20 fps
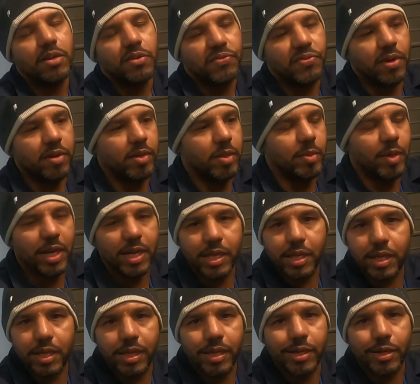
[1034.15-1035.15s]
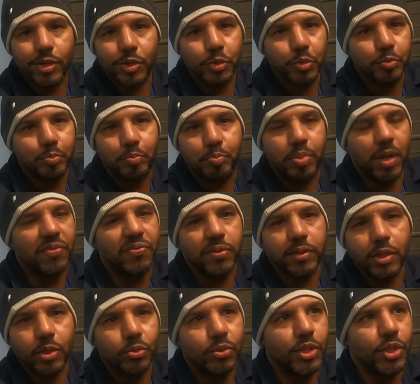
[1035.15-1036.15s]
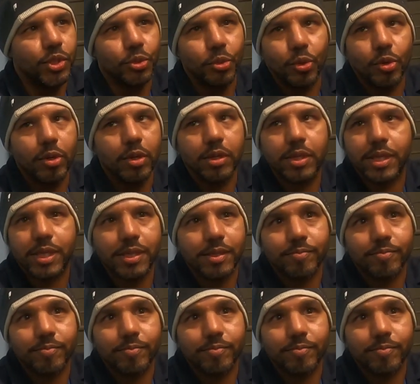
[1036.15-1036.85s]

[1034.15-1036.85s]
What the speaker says: for everybody, you know, Buffalo, New York,